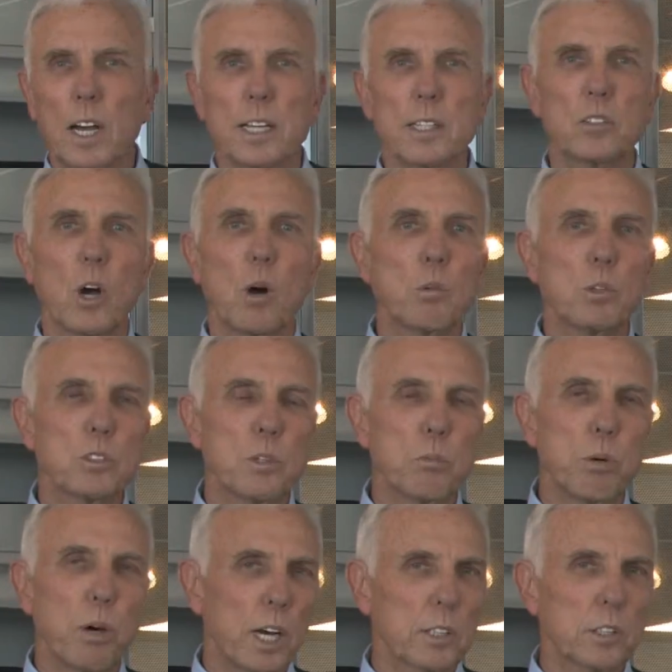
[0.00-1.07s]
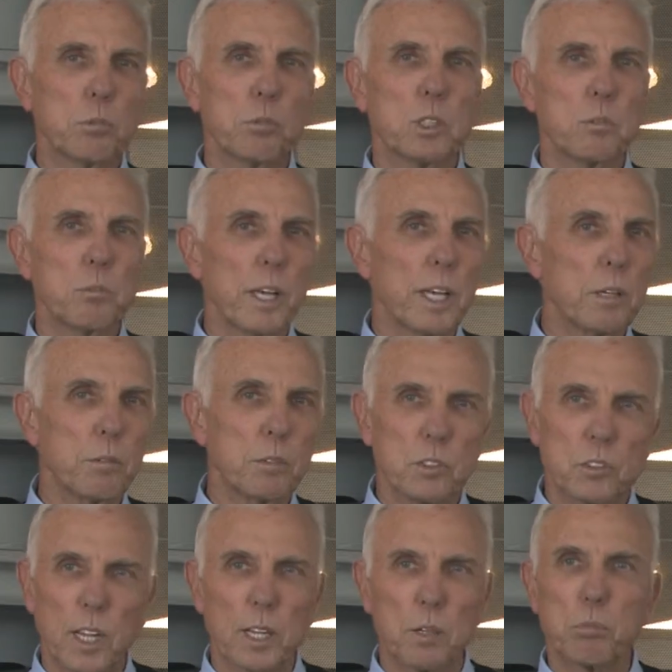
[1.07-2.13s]
It's almost impossible to make a
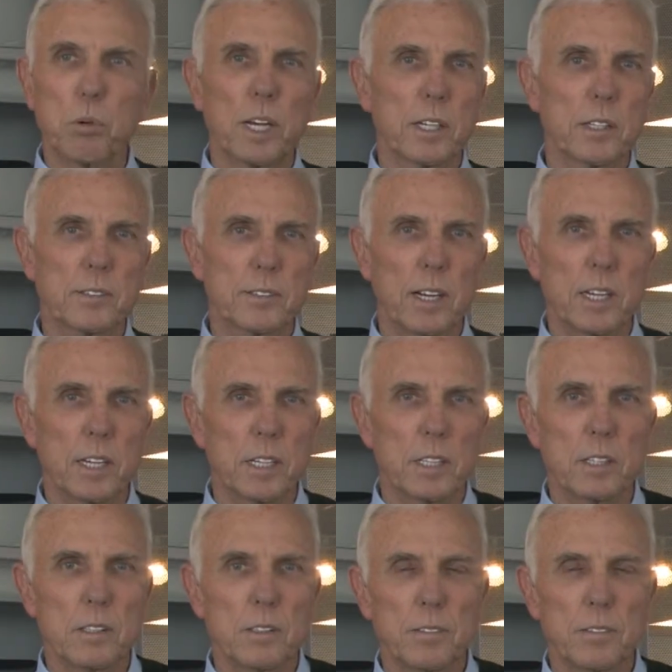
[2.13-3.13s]
mistake buying a Scion.